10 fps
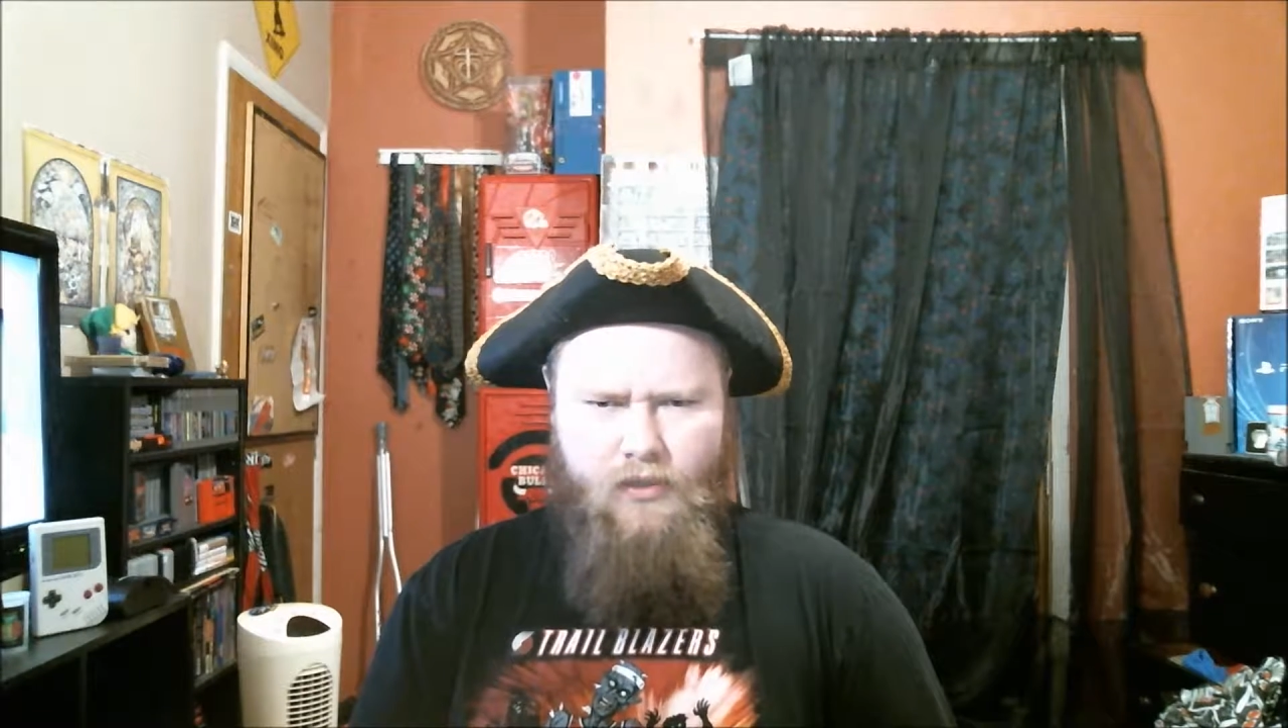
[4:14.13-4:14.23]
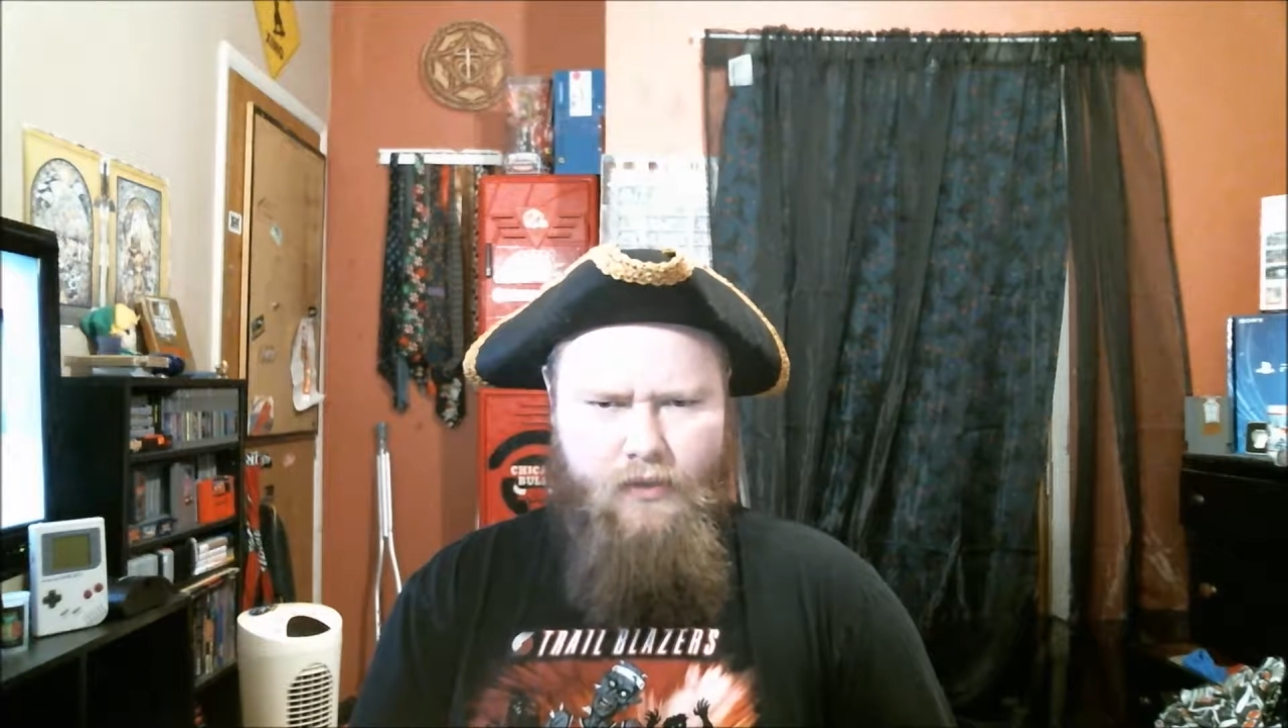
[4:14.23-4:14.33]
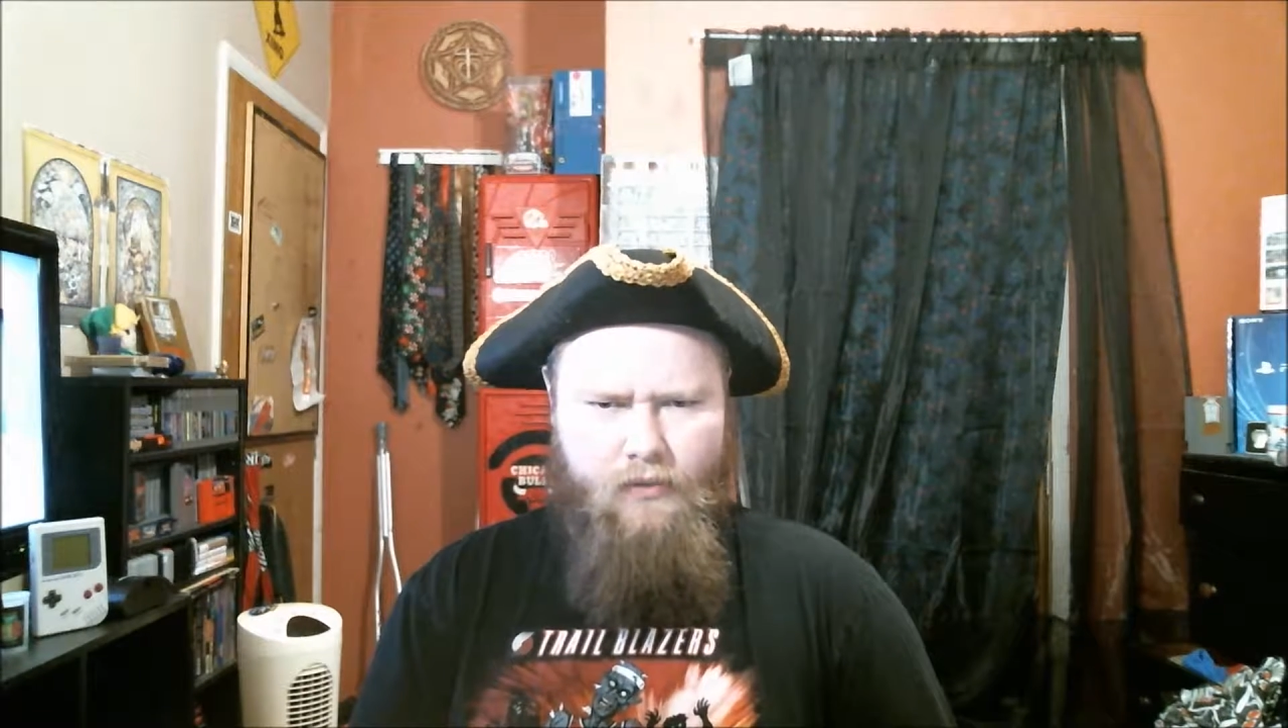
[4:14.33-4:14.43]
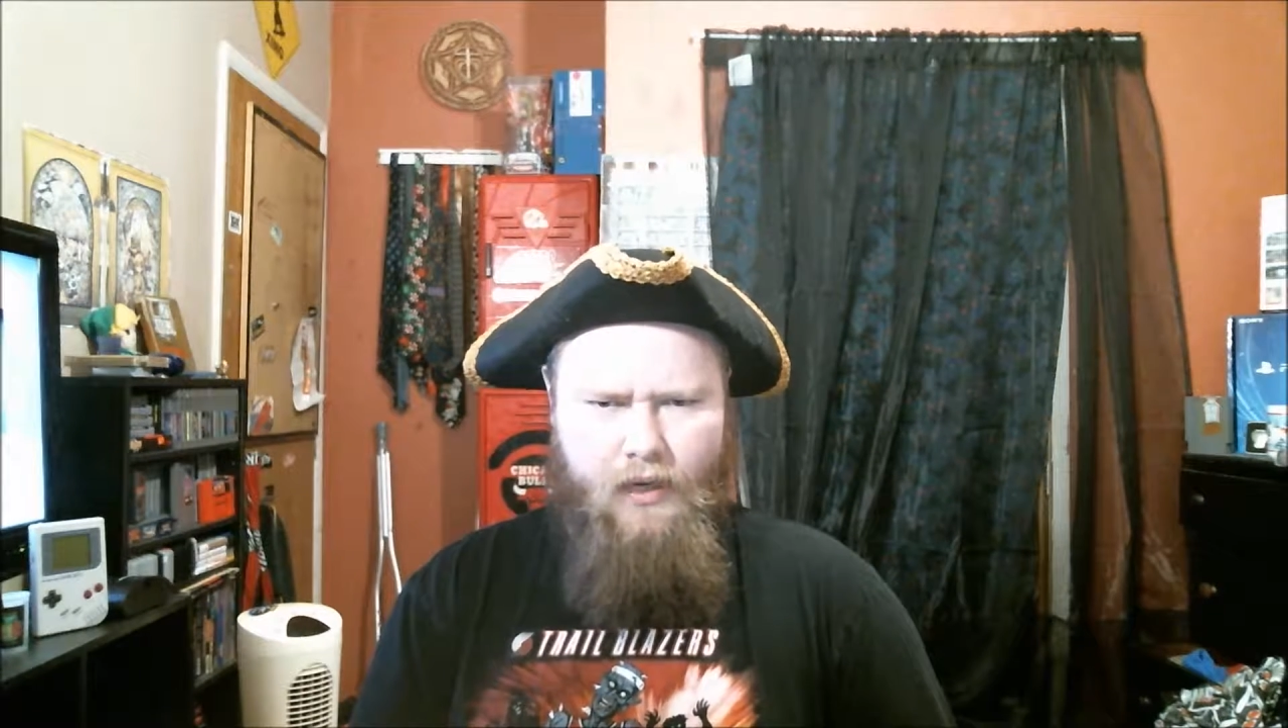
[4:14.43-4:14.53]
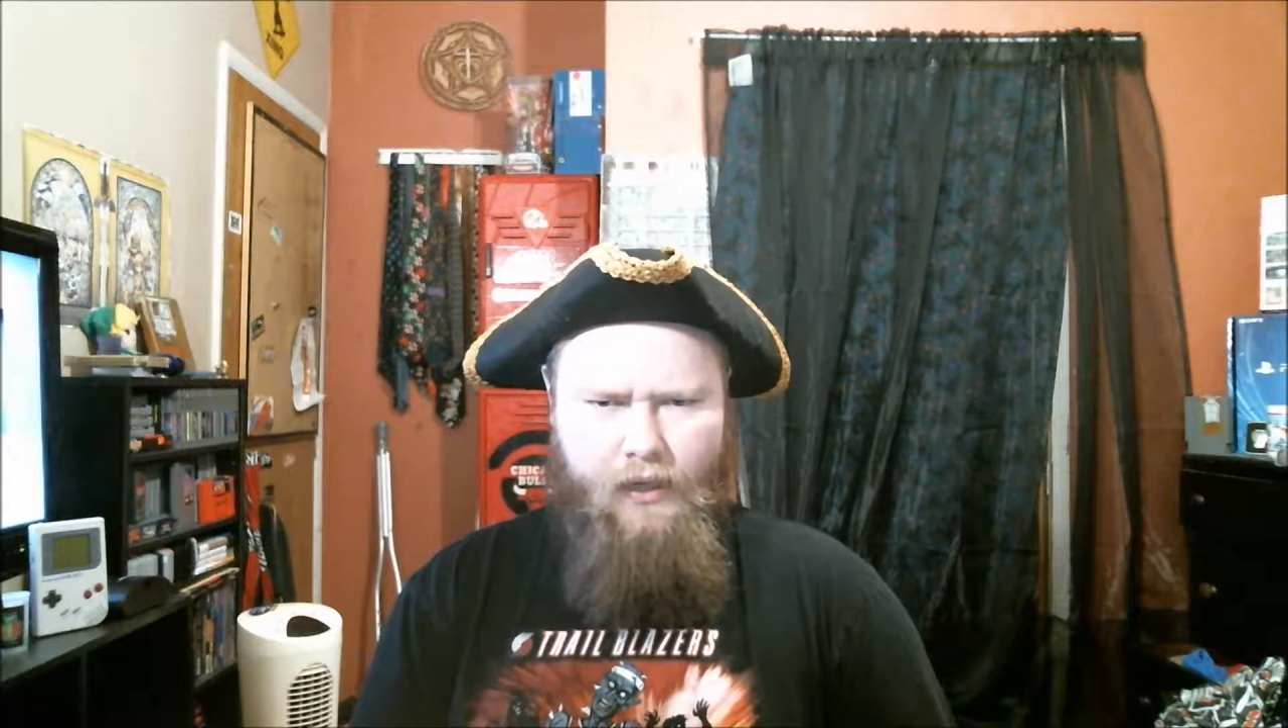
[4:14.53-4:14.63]
it's
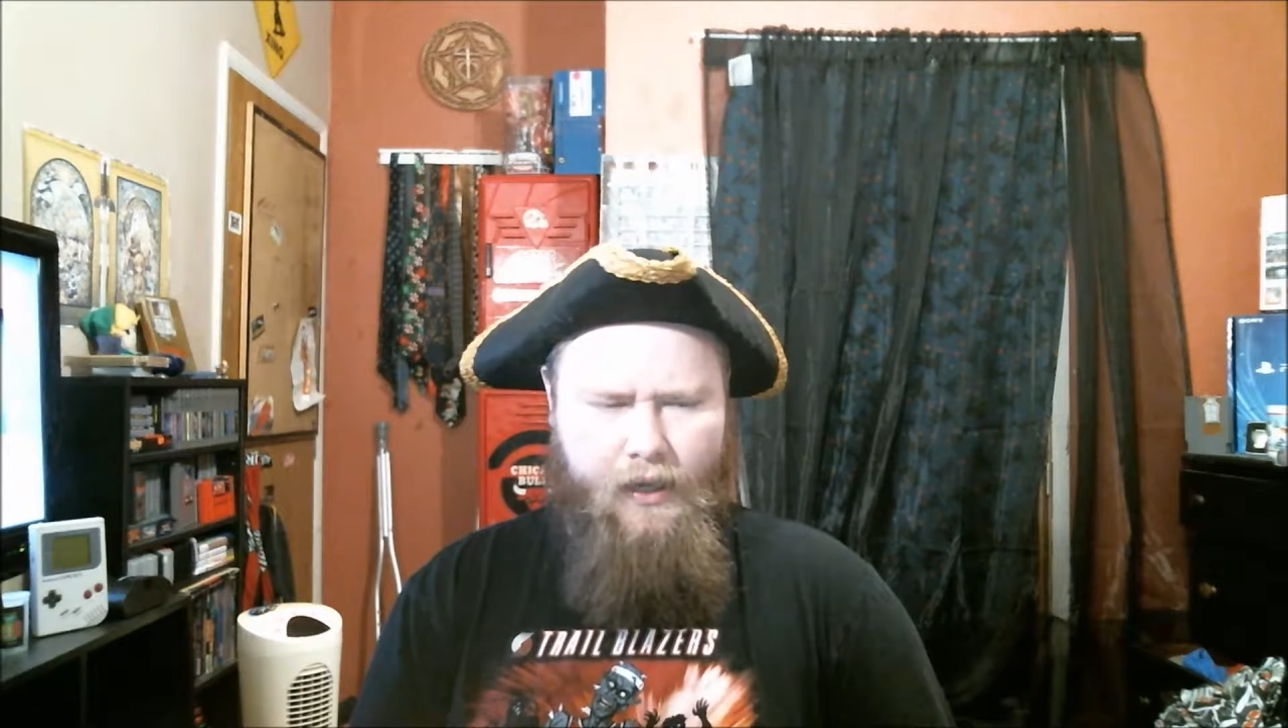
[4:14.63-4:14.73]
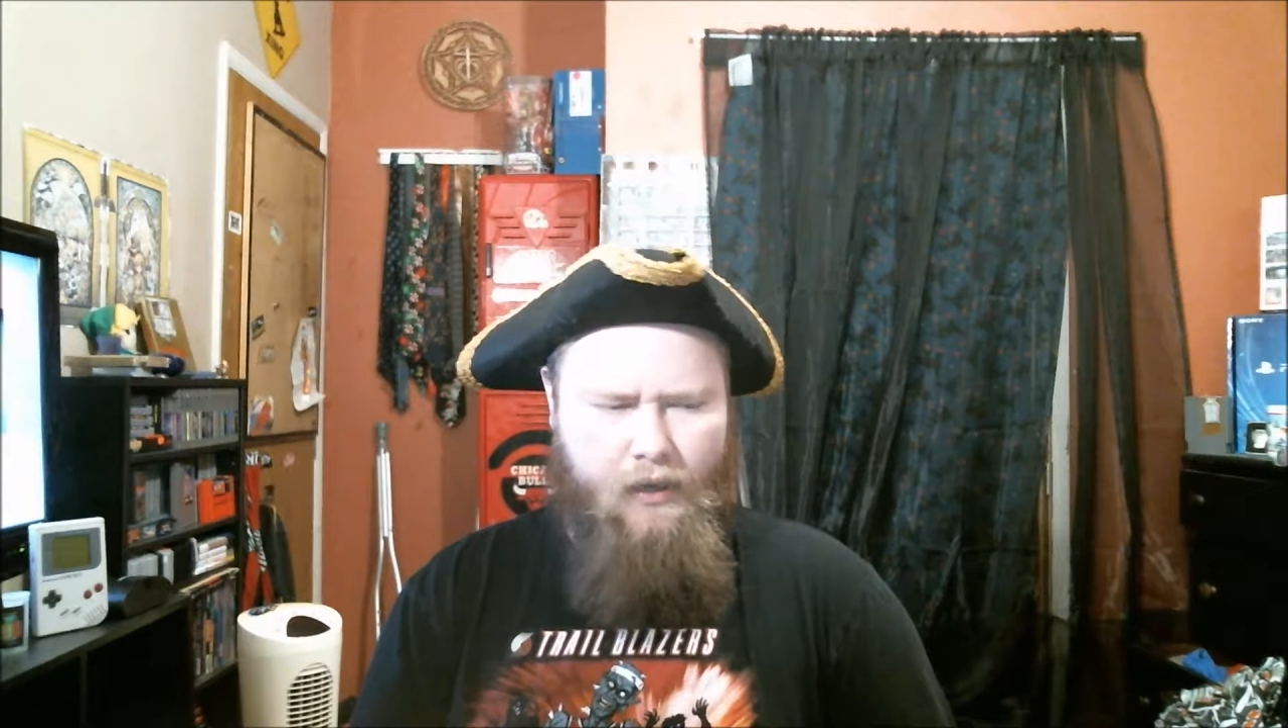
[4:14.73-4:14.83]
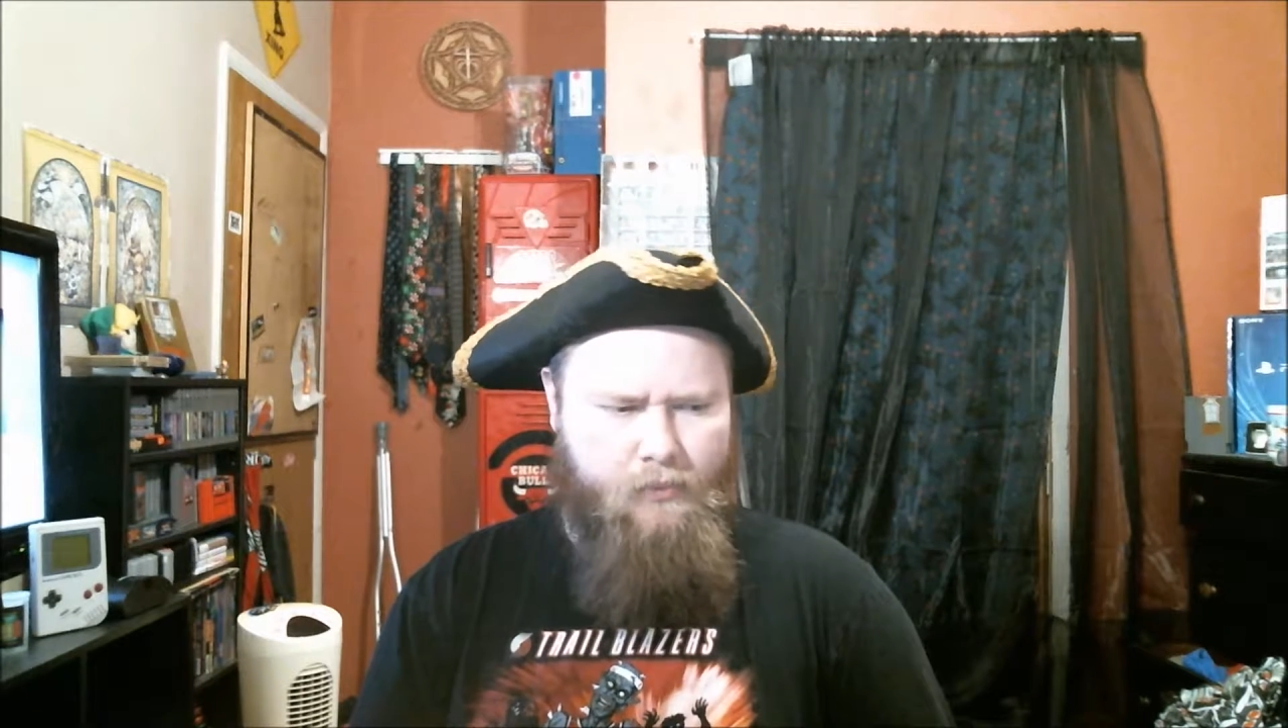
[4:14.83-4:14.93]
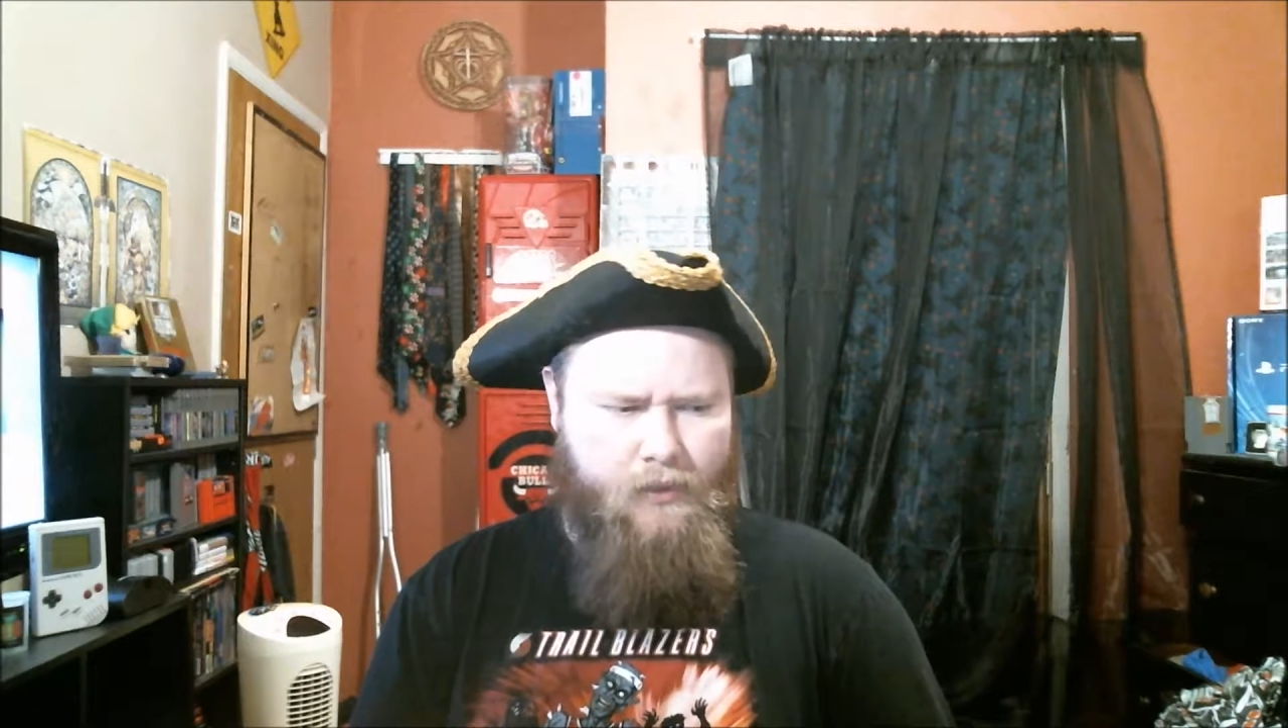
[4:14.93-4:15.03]
all rainy out,